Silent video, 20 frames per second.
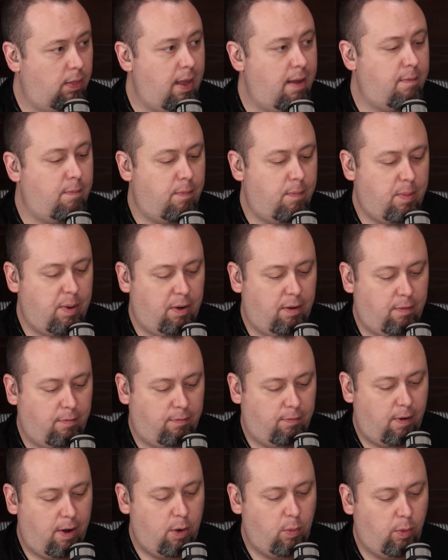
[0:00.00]
They've been
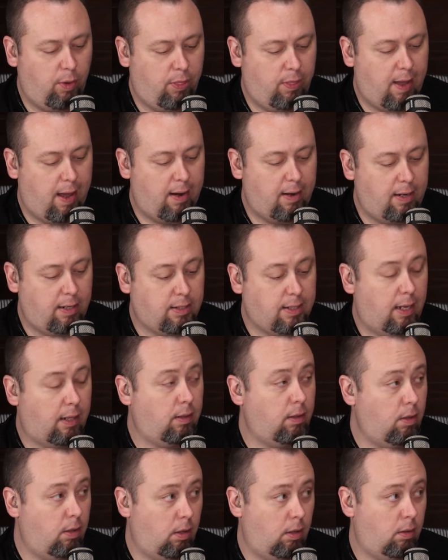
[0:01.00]
confronted with that, and he's like,
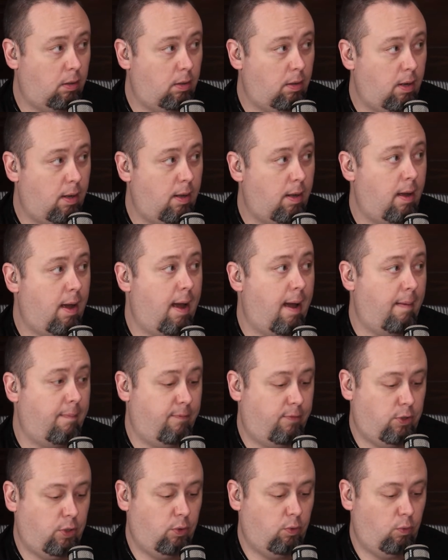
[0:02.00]
look,
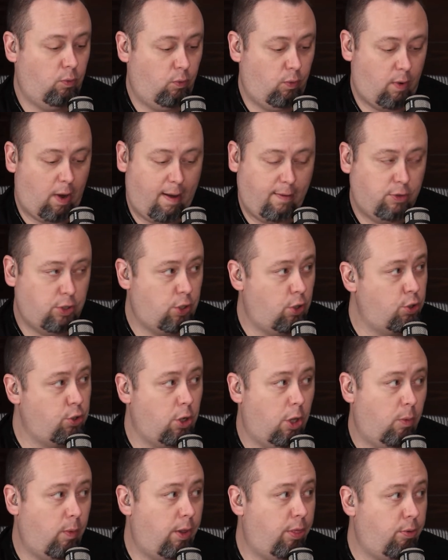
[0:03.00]
I've showed
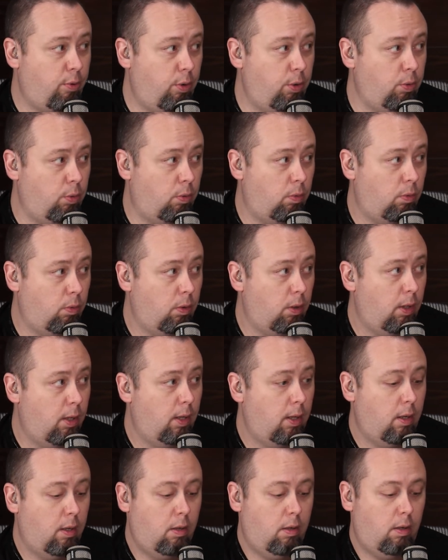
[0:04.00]
you all the way through.
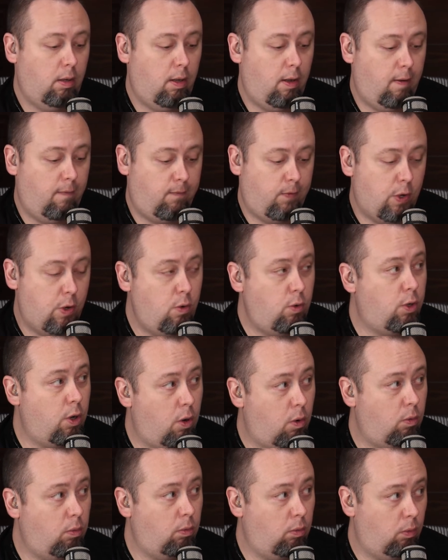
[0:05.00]
If you
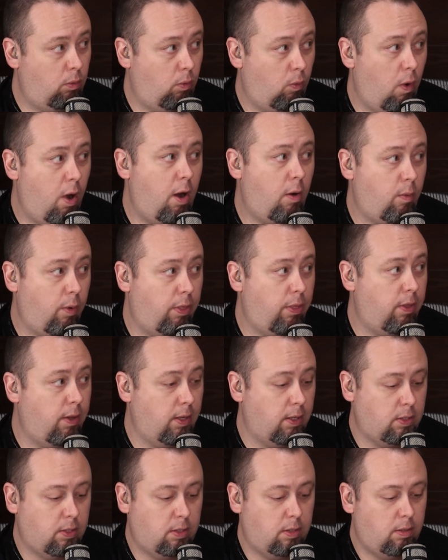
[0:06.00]
don't walk with
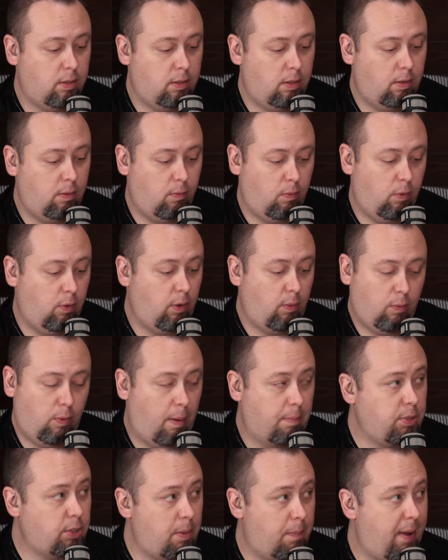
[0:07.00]
this,
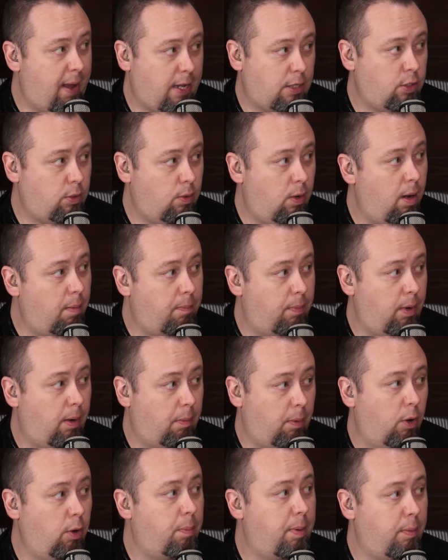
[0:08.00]
I'm just going to pass you up, and
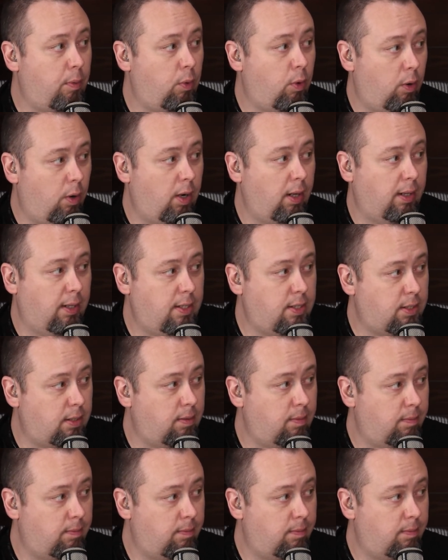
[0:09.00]
I'm going to go to people who are going to listen.